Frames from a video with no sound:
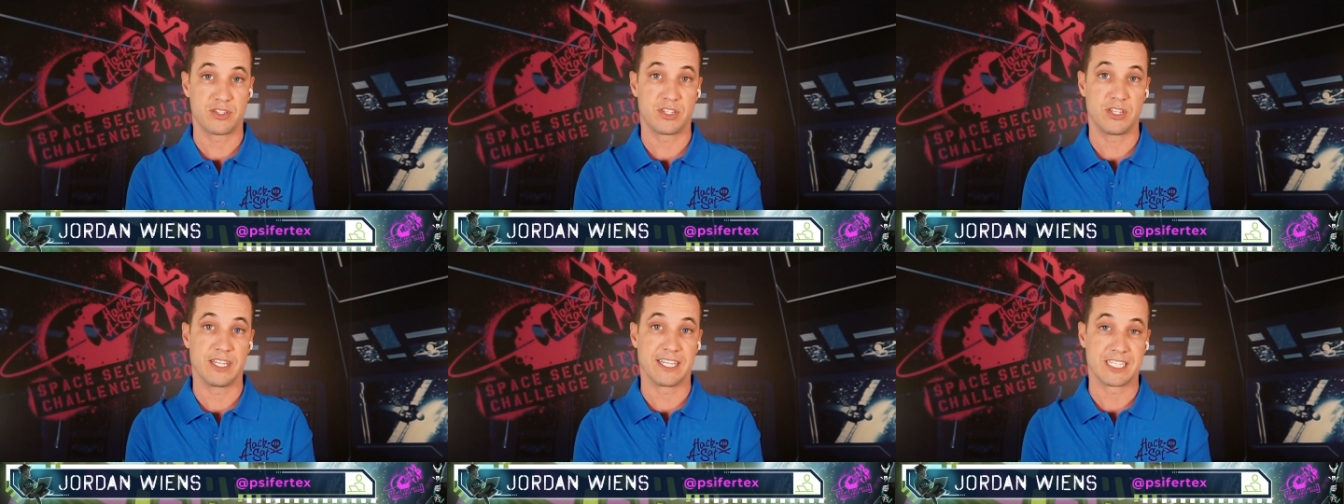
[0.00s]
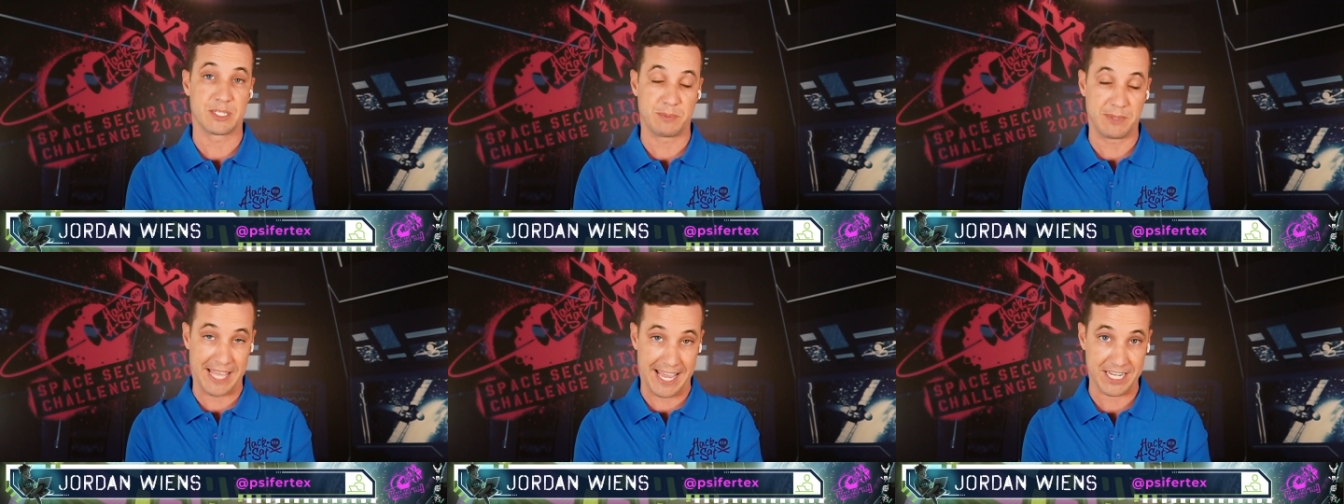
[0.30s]

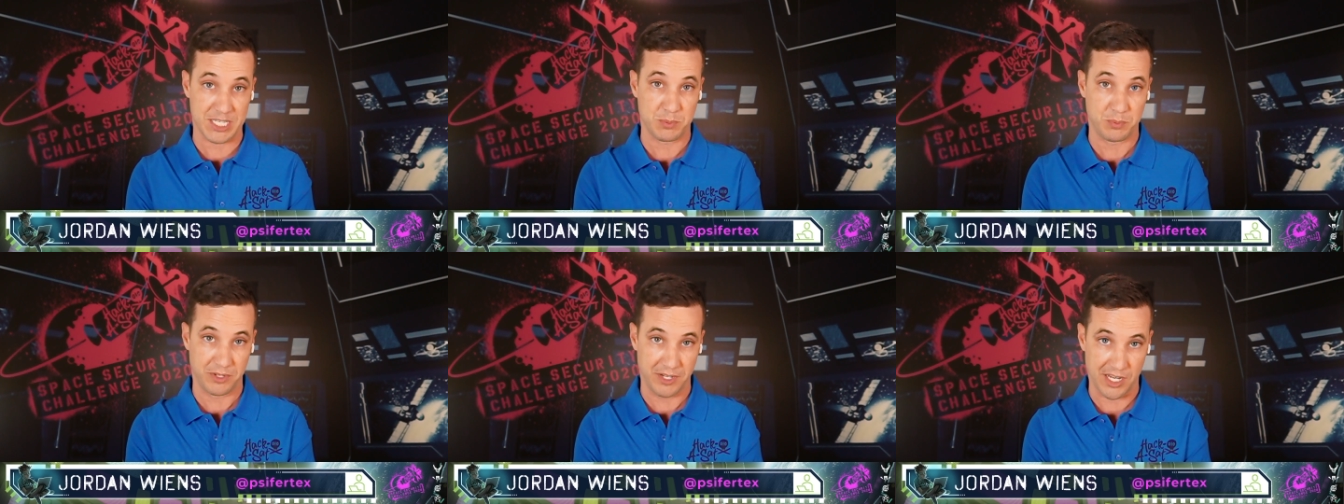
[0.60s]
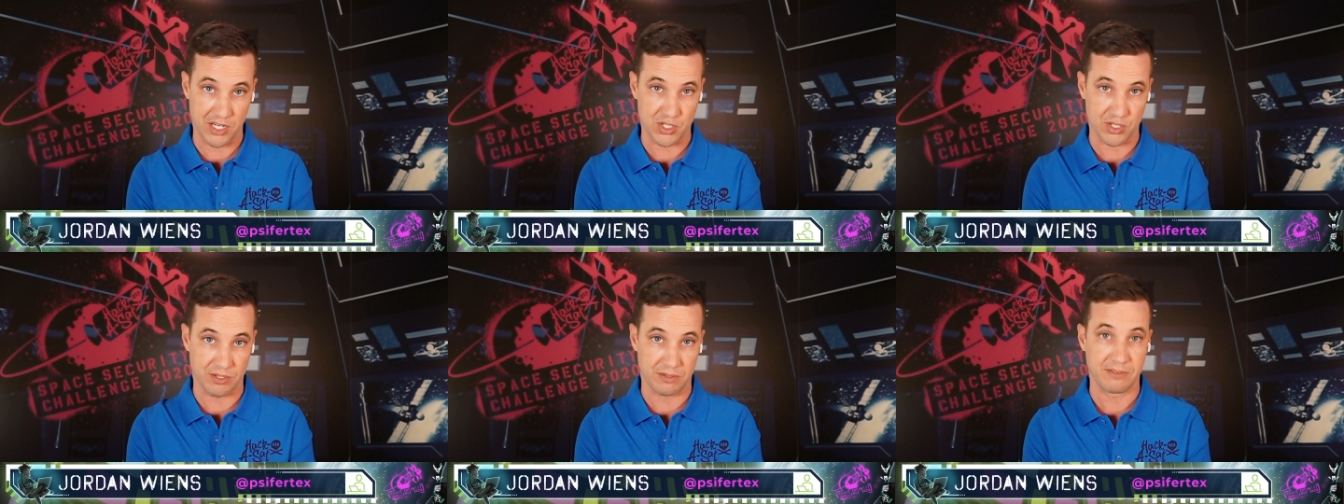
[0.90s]
ex
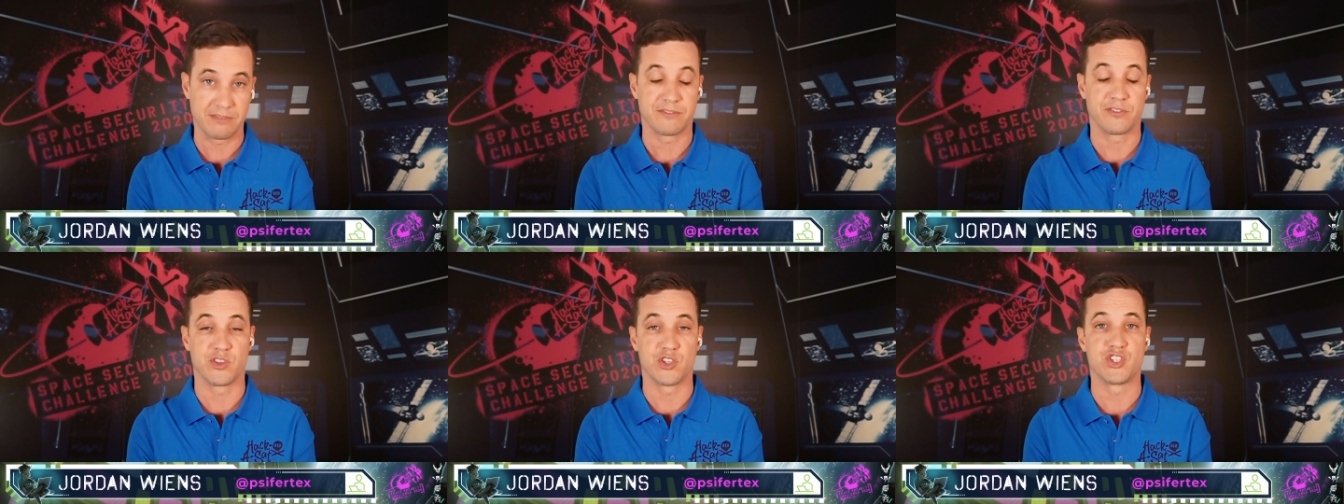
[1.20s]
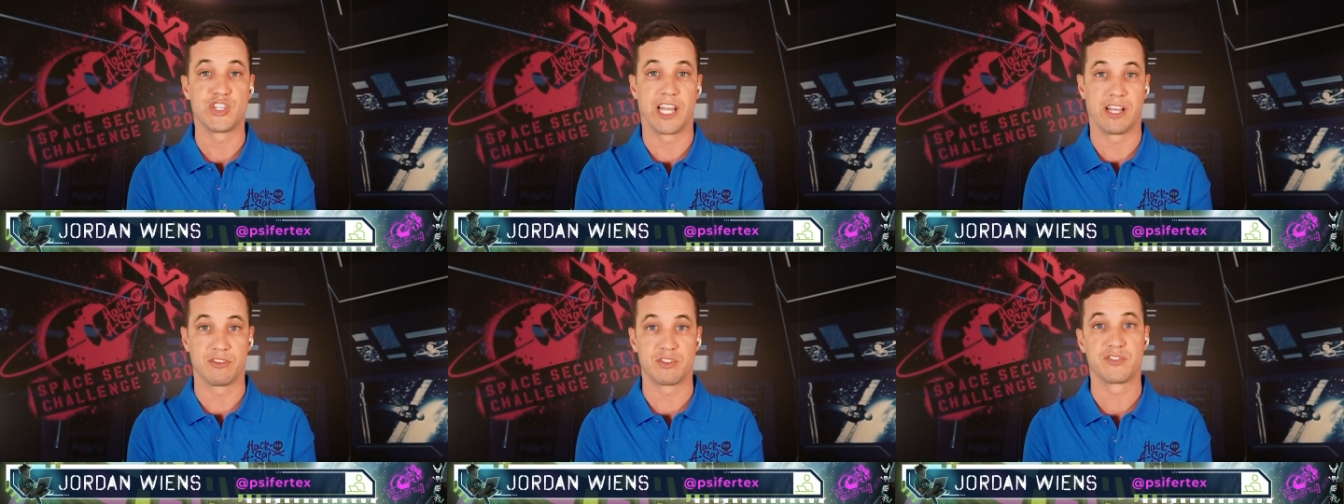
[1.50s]
explanation for the
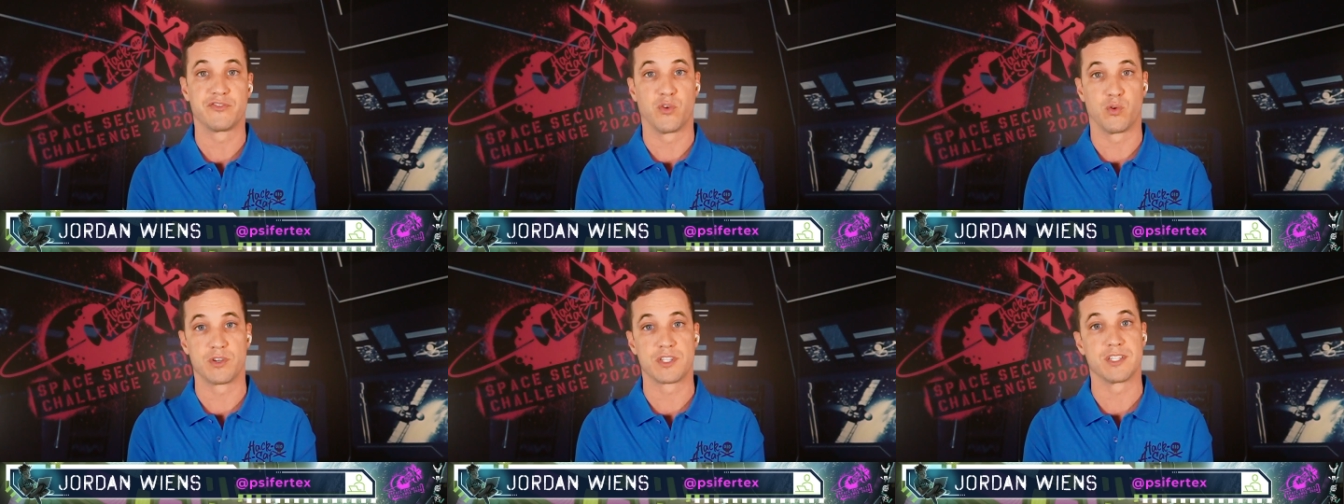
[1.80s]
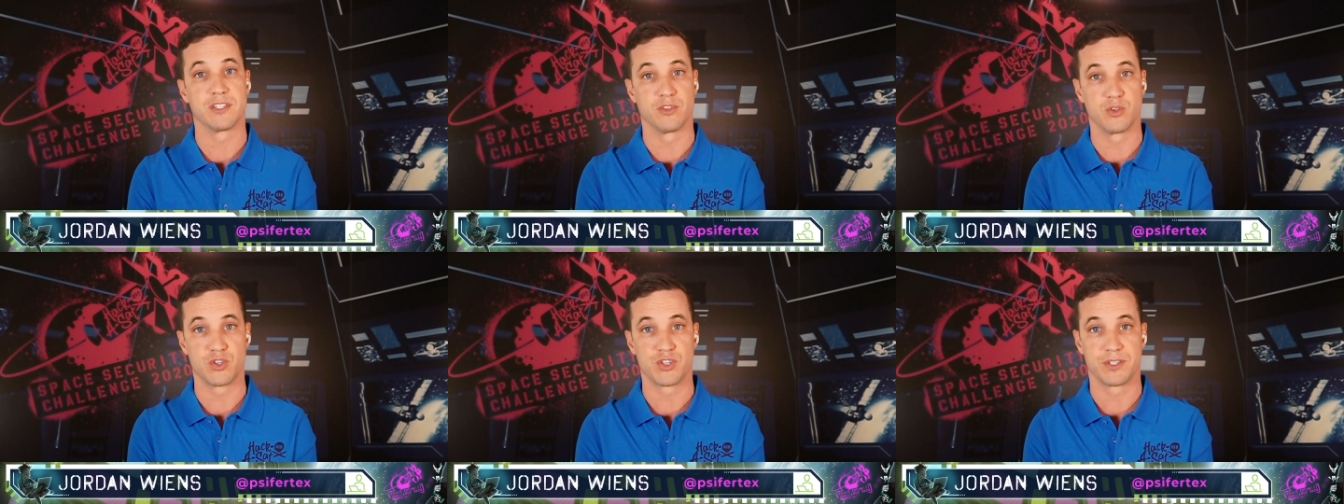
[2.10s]
challenge four
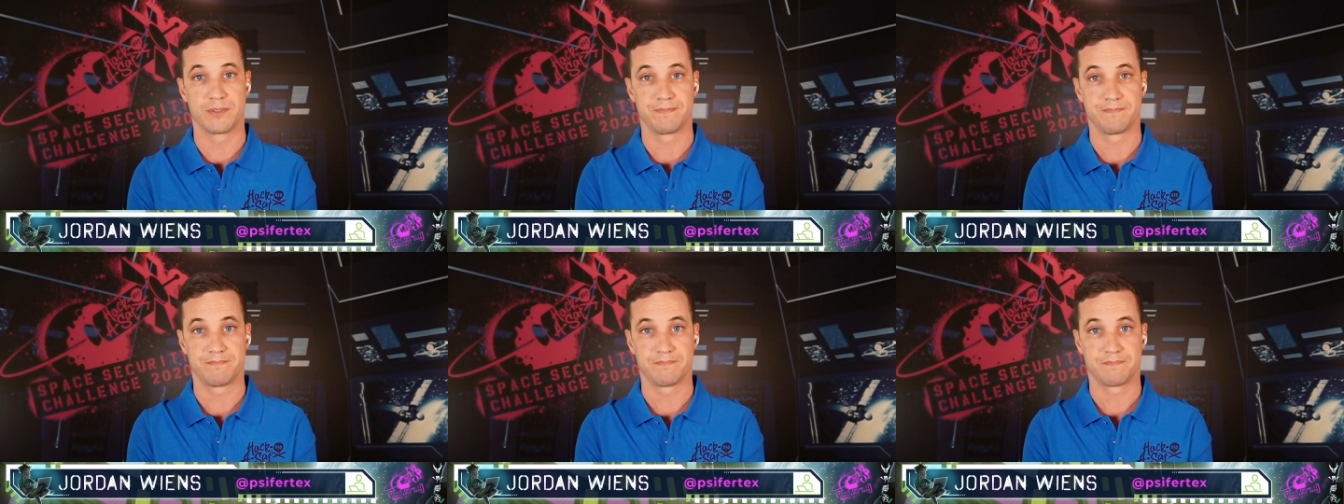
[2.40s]
solution.